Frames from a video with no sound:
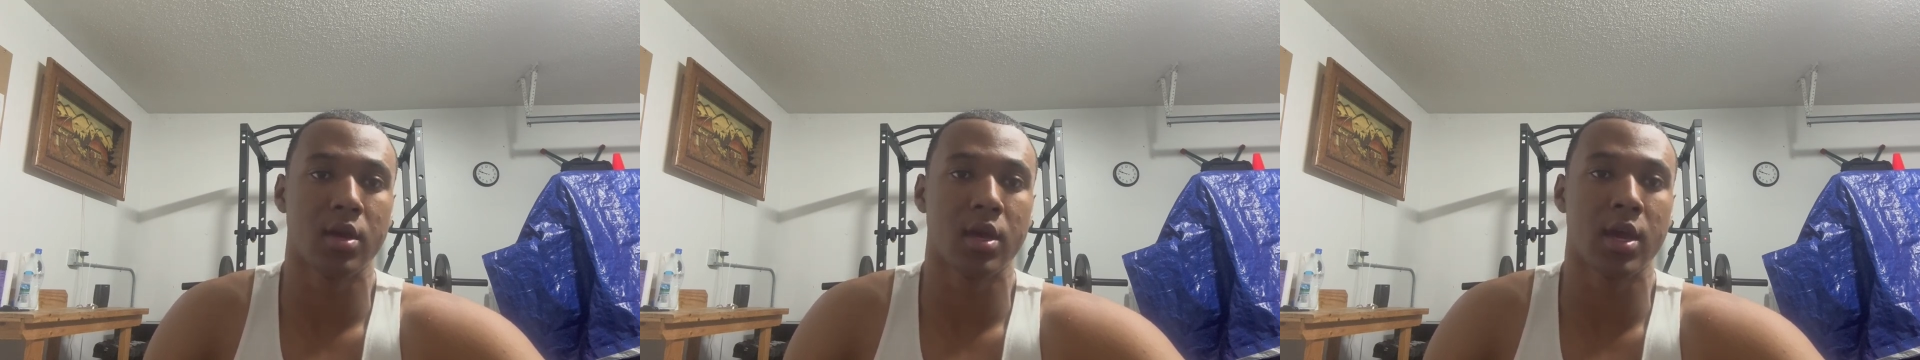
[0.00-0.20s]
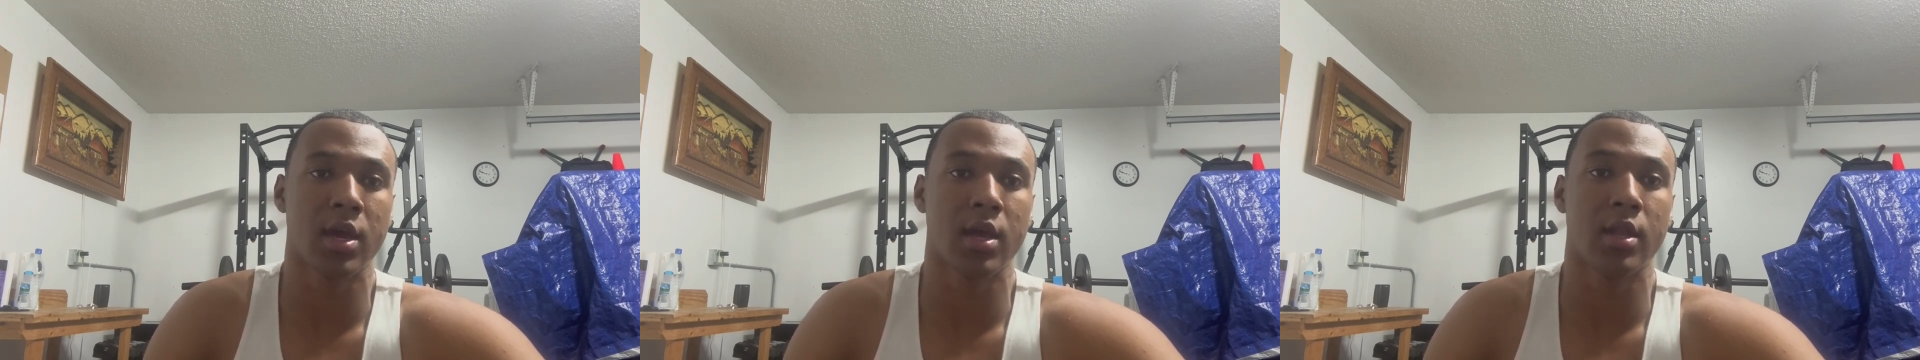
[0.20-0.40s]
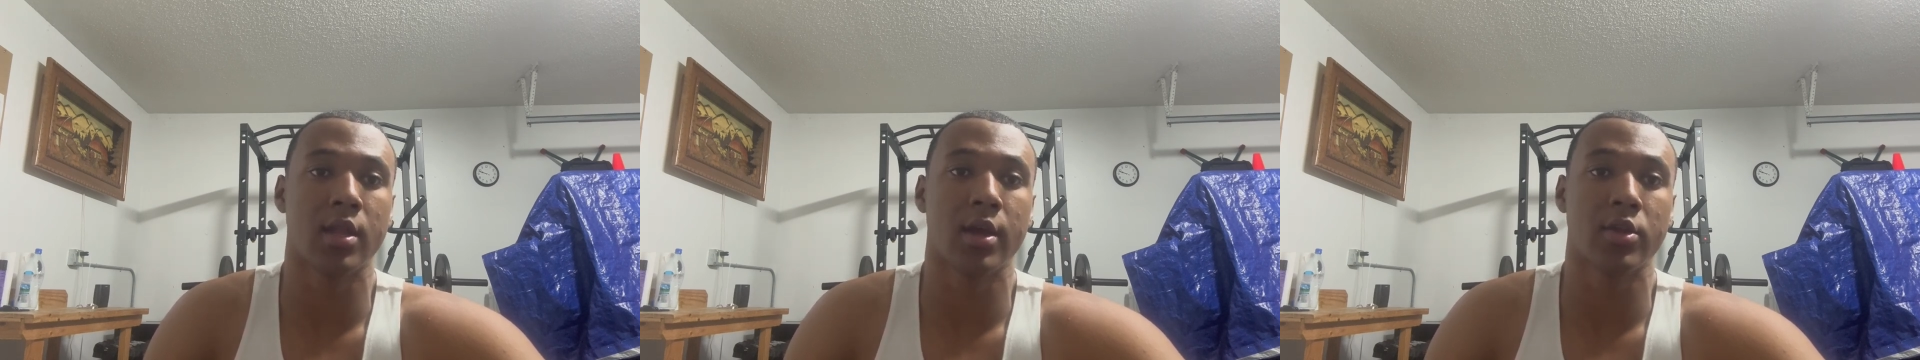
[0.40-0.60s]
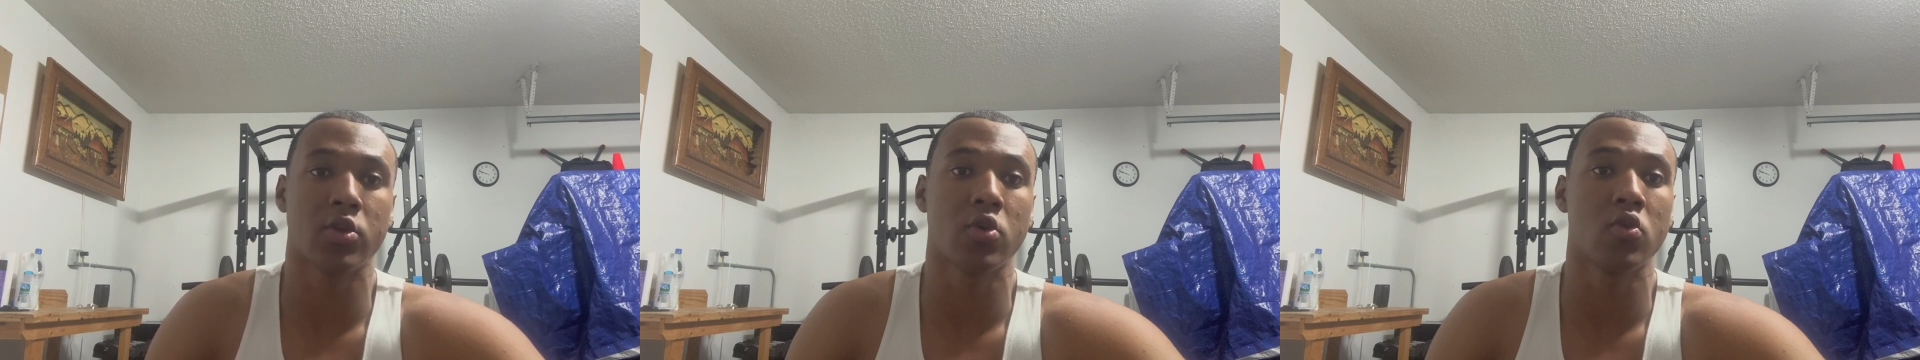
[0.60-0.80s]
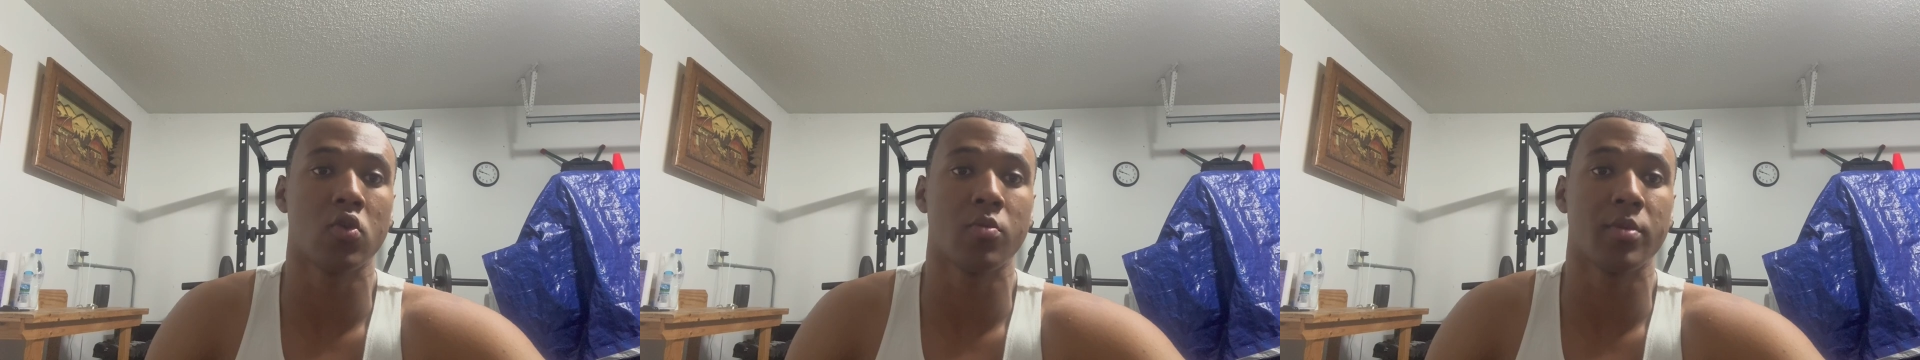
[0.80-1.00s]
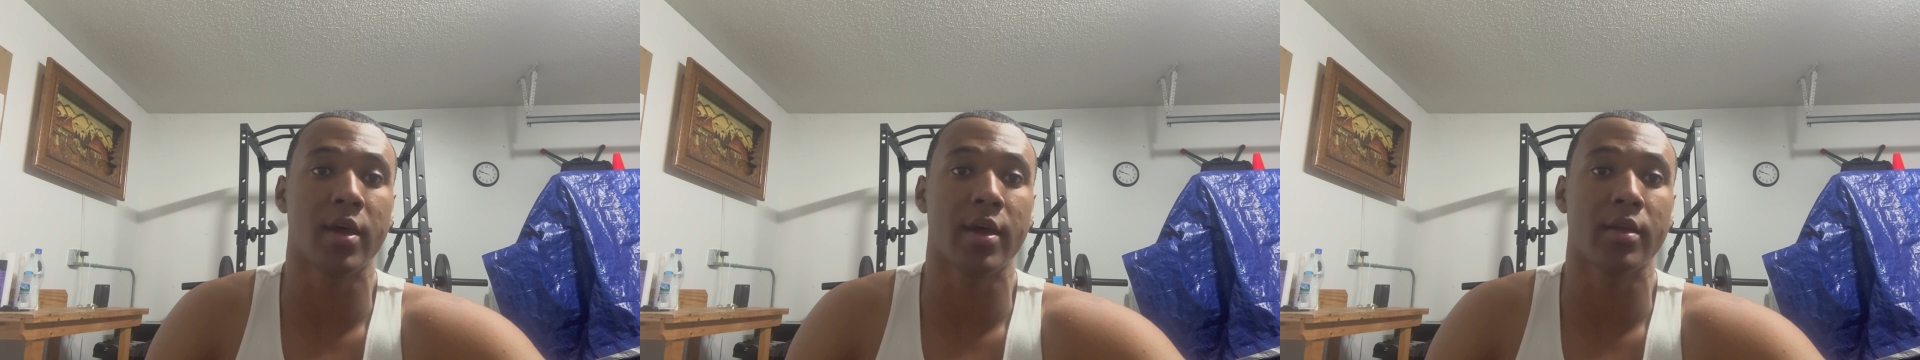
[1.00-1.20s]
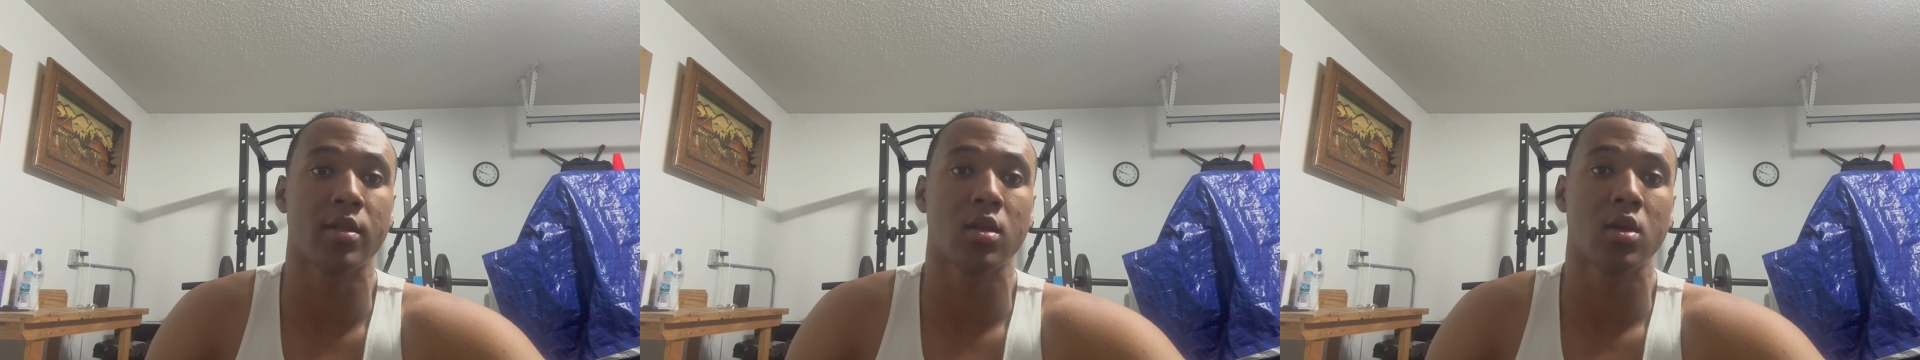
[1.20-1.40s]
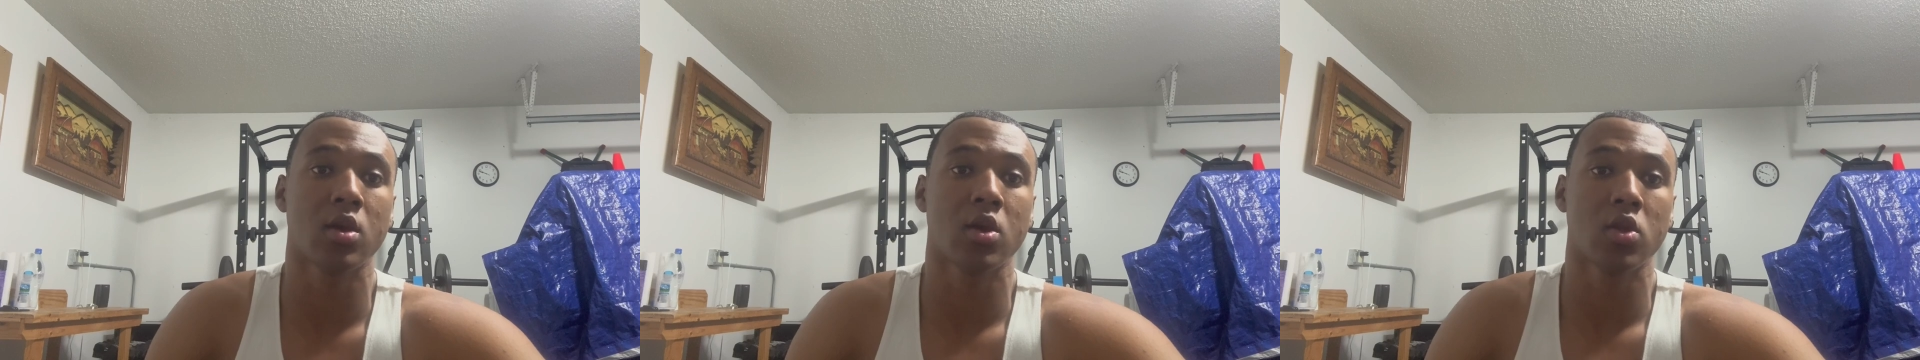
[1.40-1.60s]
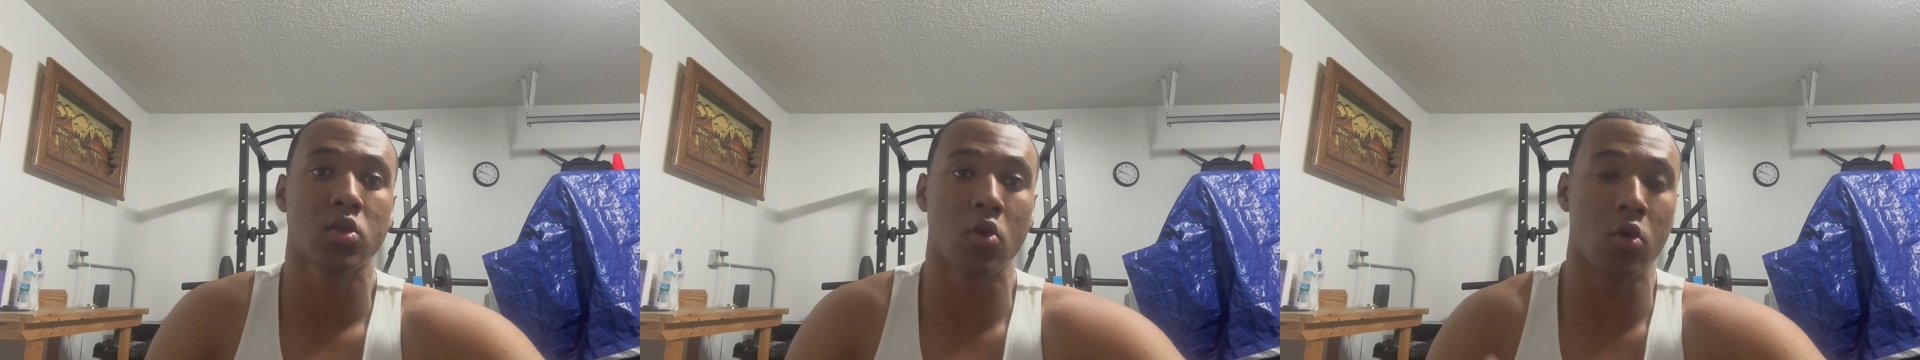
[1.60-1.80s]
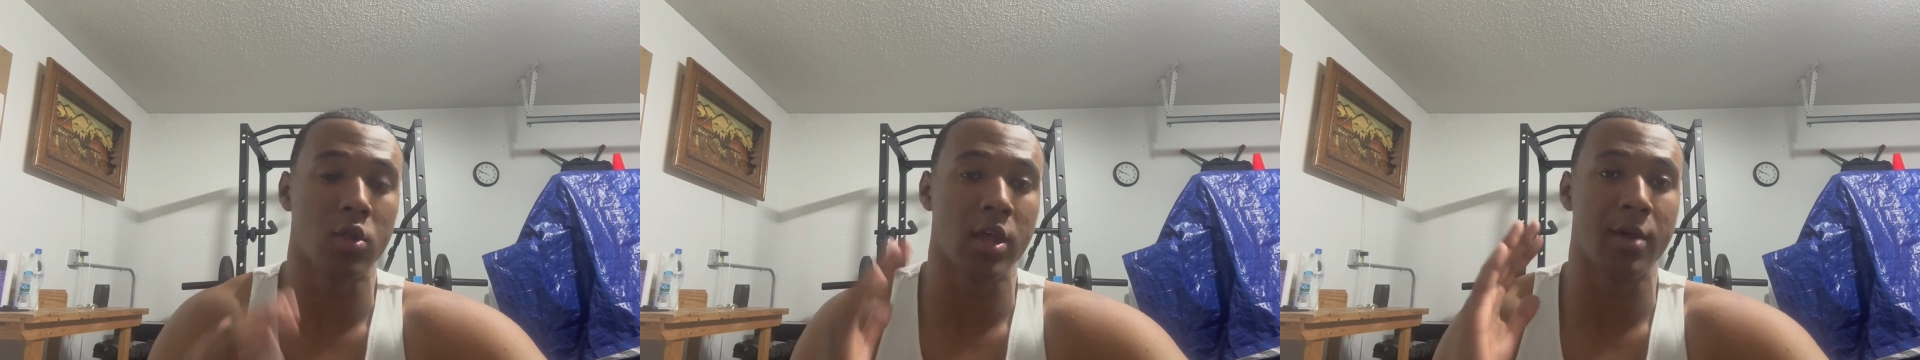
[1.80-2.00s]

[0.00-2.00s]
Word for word: And I told him that don't